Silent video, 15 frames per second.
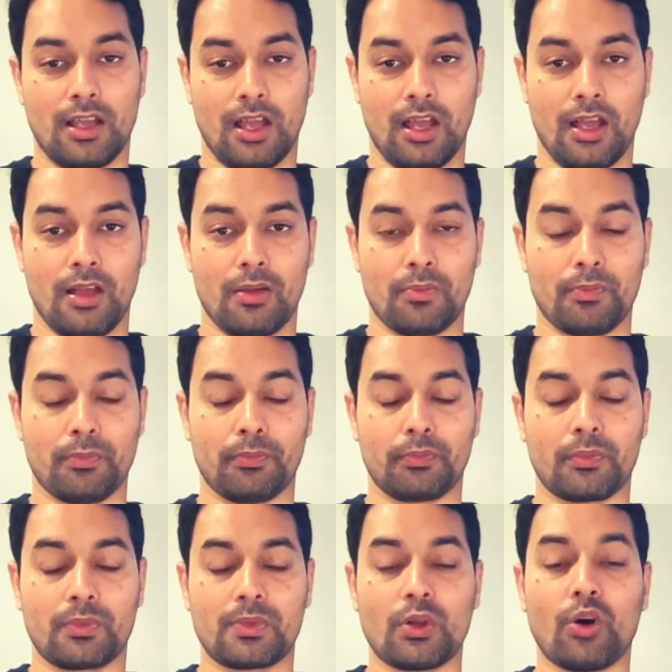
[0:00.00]

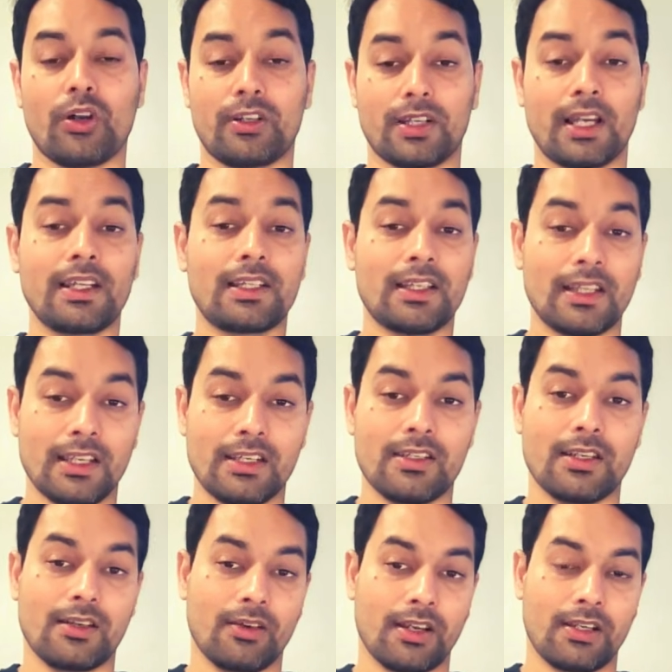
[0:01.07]
or tightly
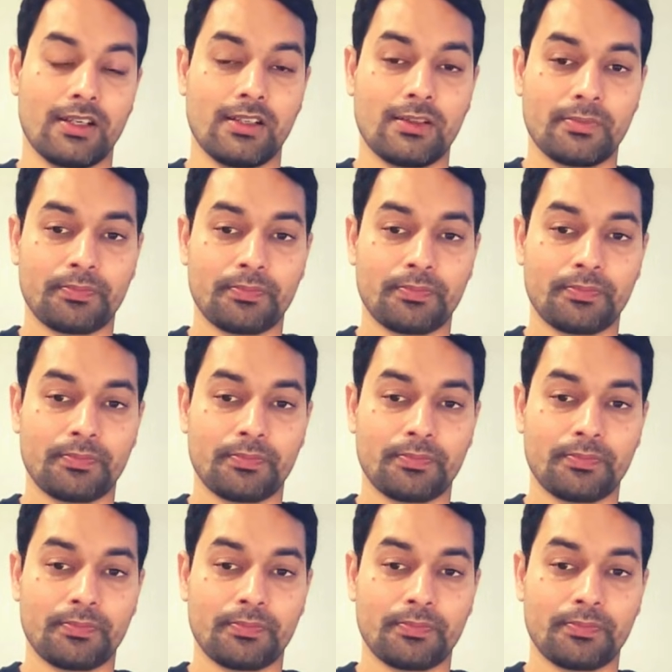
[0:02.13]
integrated